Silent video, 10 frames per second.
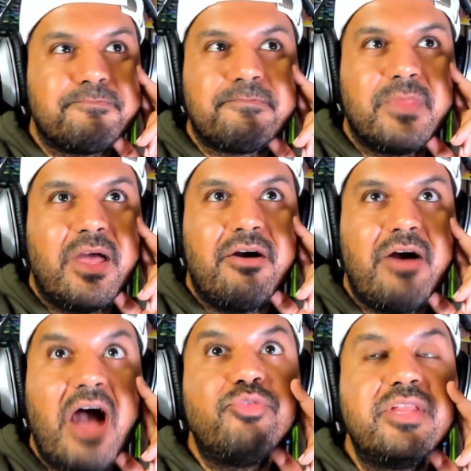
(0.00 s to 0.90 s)
No,
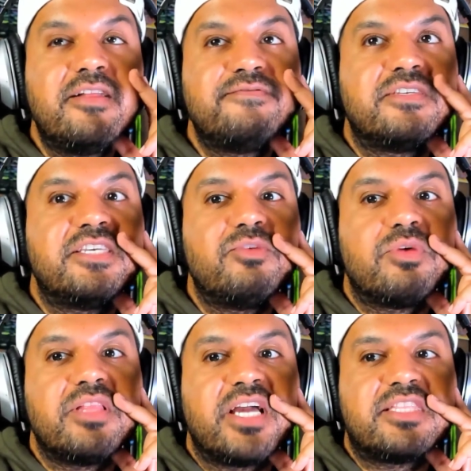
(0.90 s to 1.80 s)
I really love the scene
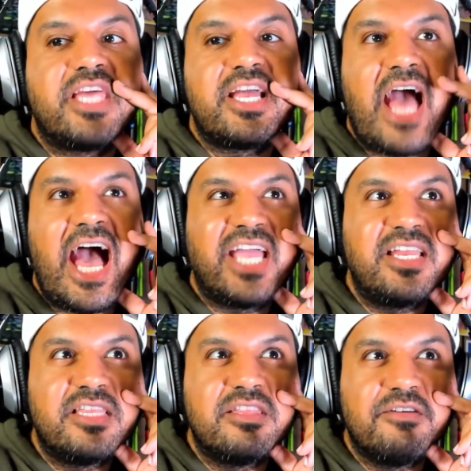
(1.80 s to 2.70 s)
where like they hide
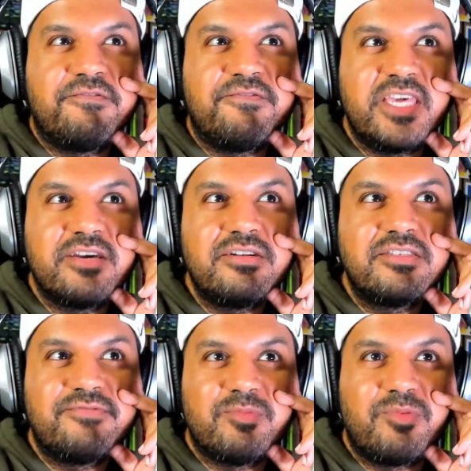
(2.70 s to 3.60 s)
in the fields
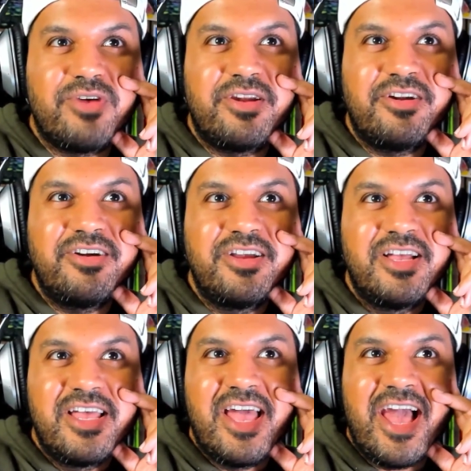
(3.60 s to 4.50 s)
from the predator,
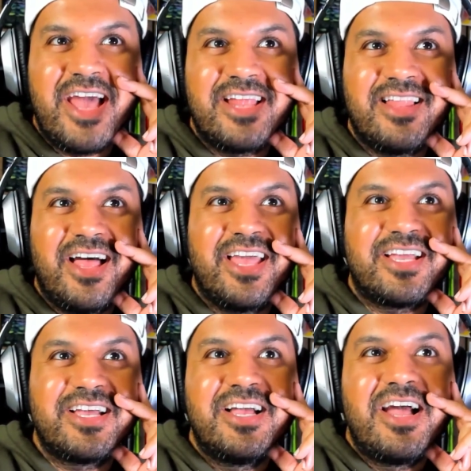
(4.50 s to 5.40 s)
and
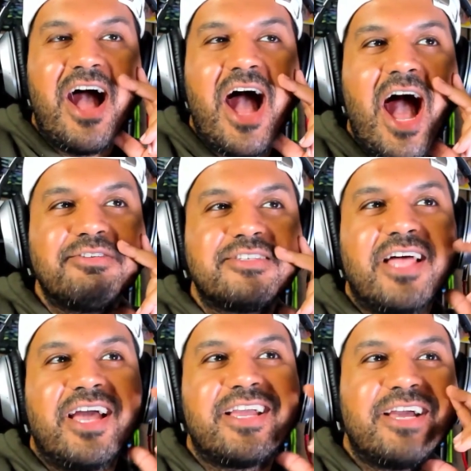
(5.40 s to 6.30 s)
like I was
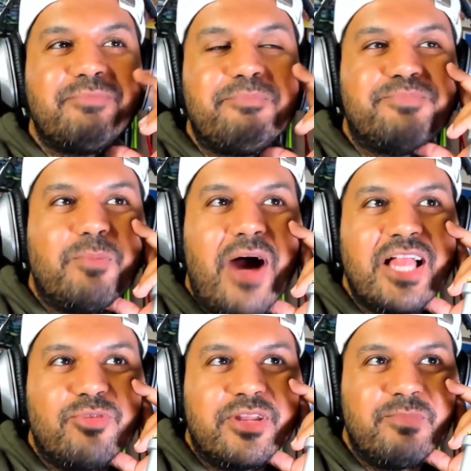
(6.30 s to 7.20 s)
like, the
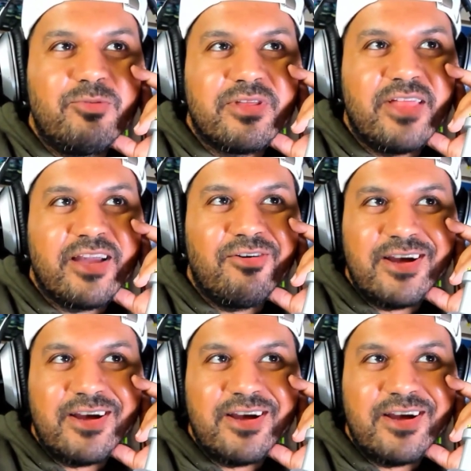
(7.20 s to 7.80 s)
Bollywood in me was like, oh, I